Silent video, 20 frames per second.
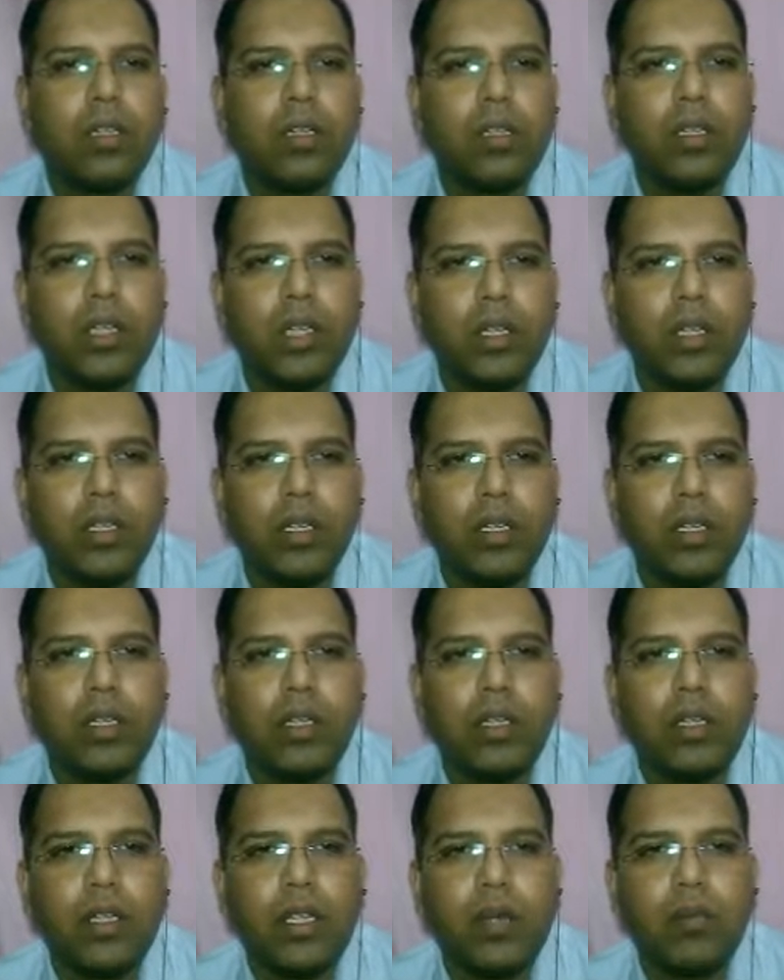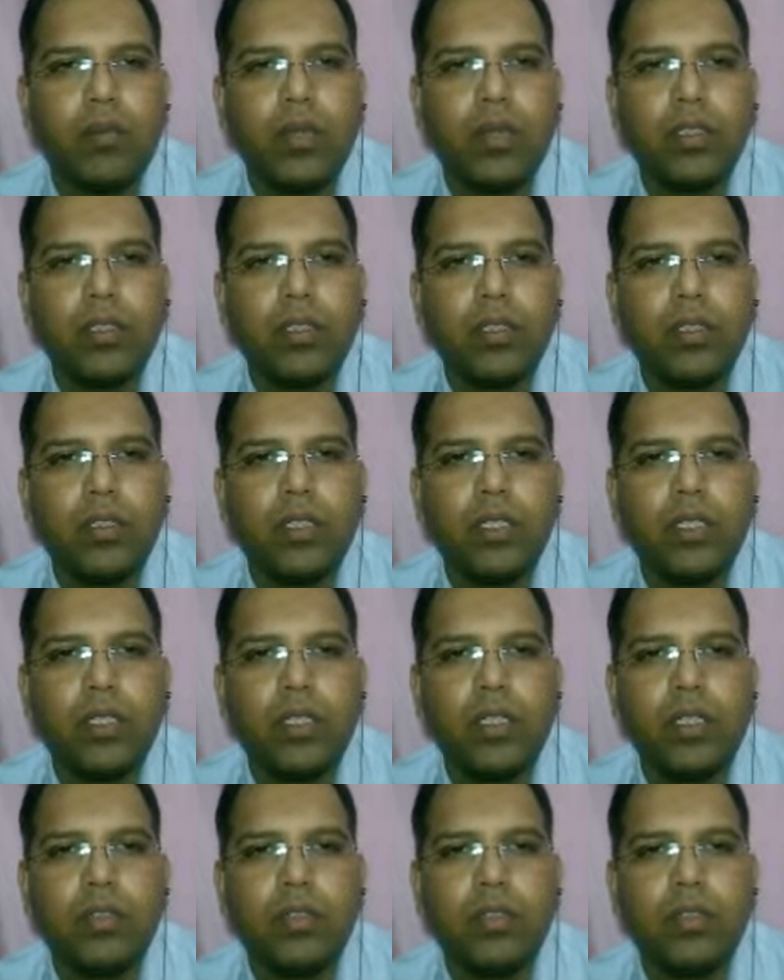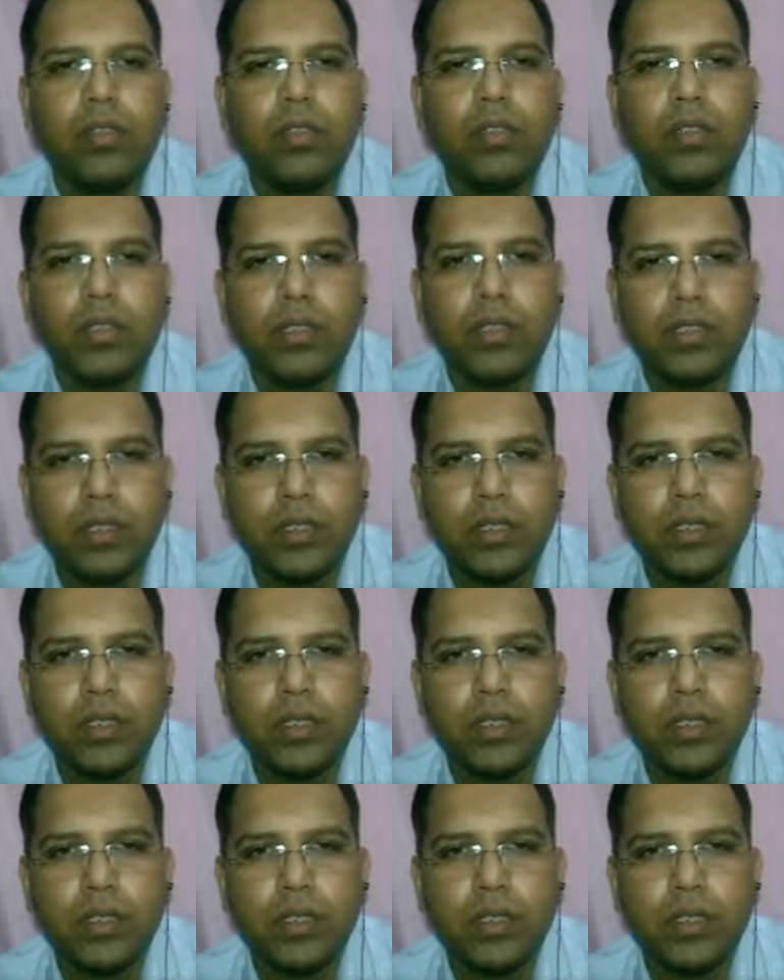Tinea capitis, tinea facie,